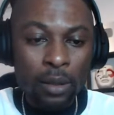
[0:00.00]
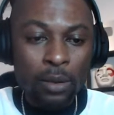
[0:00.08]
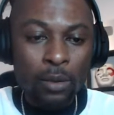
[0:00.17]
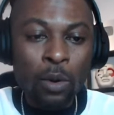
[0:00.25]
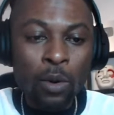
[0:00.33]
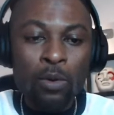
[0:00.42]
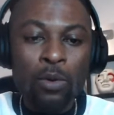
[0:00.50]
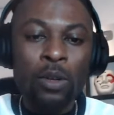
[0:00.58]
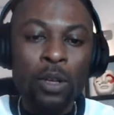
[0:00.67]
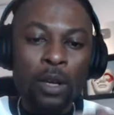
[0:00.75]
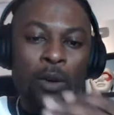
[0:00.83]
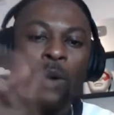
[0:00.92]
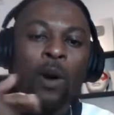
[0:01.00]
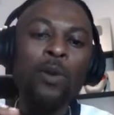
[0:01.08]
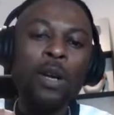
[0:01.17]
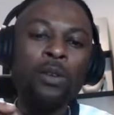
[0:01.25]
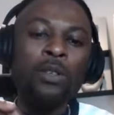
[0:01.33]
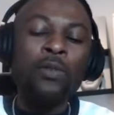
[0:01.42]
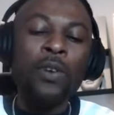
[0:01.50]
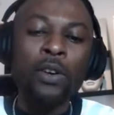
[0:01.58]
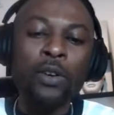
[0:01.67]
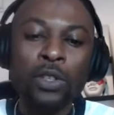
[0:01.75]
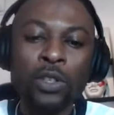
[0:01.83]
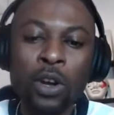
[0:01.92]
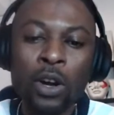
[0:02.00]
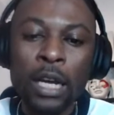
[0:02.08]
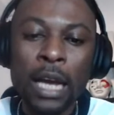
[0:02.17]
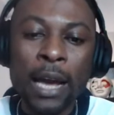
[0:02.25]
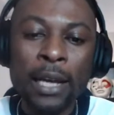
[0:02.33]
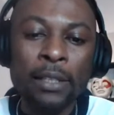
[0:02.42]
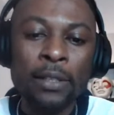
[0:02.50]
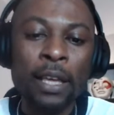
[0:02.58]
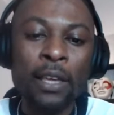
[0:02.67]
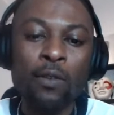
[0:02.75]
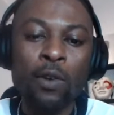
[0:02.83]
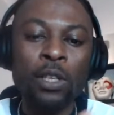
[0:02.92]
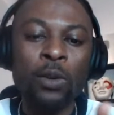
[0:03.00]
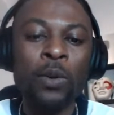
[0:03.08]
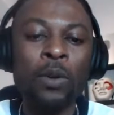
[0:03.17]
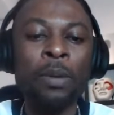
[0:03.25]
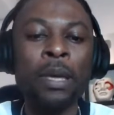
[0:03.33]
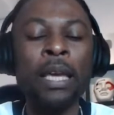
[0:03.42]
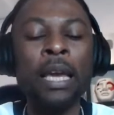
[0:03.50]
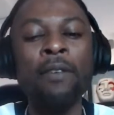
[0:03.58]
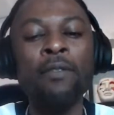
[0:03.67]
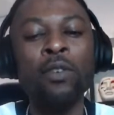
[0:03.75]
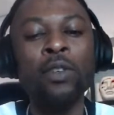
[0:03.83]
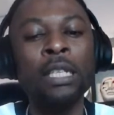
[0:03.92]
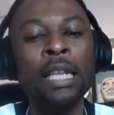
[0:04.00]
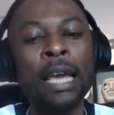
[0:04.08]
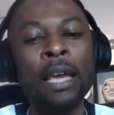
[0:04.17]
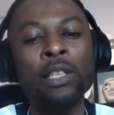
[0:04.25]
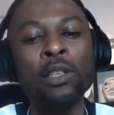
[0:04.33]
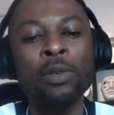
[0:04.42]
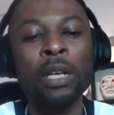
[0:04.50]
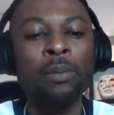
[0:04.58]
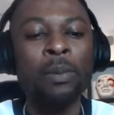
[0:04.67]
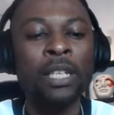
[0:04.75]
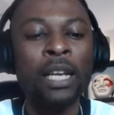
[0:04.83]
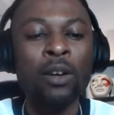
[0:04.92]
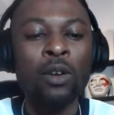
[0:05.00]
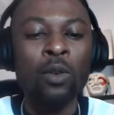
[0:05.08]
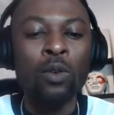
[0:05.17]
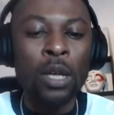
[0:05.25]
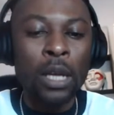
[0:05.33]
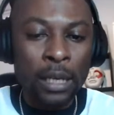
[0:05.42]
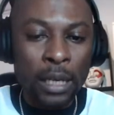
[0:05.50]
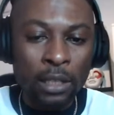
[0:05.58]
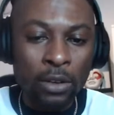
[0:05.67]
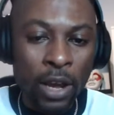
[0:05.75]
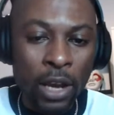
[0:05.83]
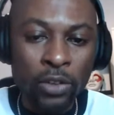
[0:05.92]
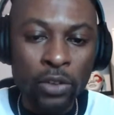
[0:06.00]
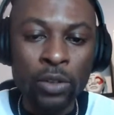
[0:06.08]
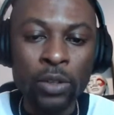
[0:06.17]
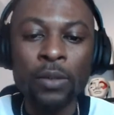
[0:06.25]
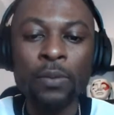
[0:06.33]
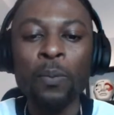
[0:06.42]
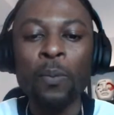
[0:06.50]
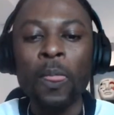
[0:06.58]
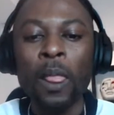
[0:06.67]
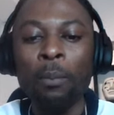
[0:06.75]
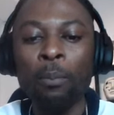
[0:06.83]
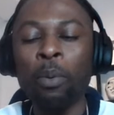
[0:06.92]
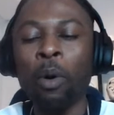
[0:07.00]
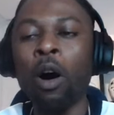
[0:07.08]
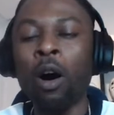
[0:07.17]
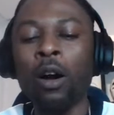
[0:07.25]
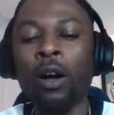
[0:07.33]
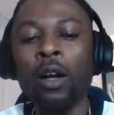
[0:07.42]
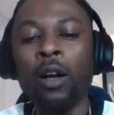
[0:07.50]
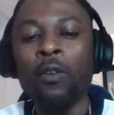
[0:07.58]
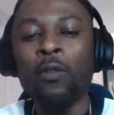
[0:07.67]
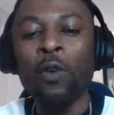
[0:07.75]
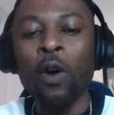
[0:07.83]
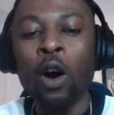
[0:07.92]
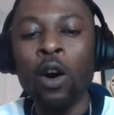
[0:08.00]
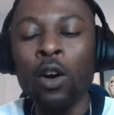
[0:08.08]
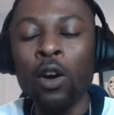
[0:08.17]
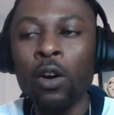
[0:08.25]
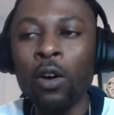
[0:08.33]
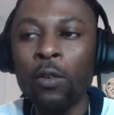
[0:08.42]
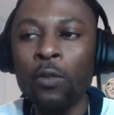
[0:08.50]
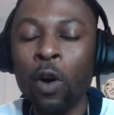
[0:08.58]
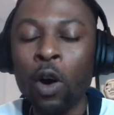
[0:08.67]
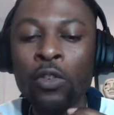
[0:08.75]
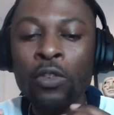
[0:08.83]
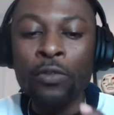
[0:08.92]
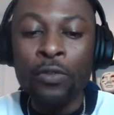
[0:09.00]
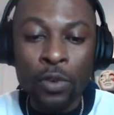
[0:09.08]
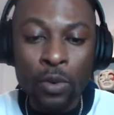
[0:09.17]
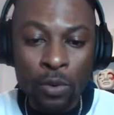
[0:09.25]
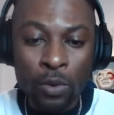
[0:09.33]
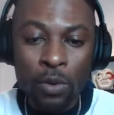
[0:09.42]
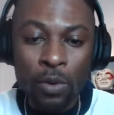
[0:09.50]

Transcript: Whoa, whoa, that was a very good song, guys. Thank you for watching with me. Have a good day. Subscribe to my channel. That's a reaction. But for a review,